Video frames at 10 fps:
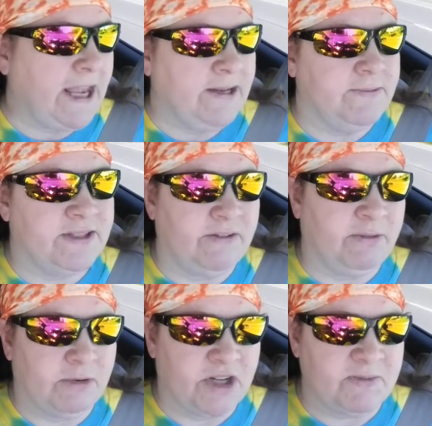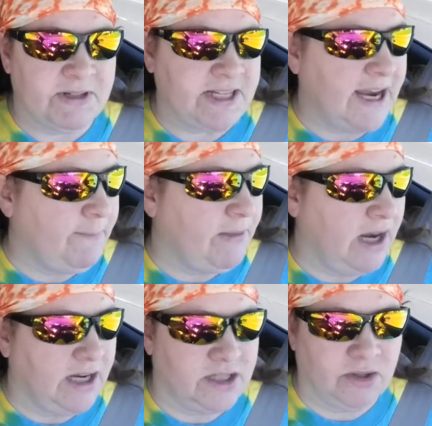and stuff from Christmas time
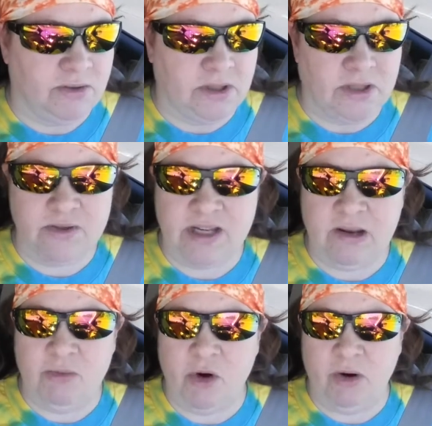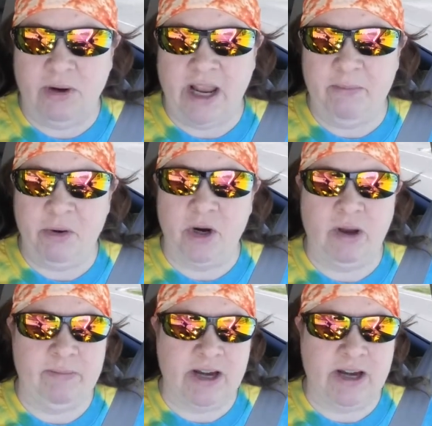that I don't use anymore when I put away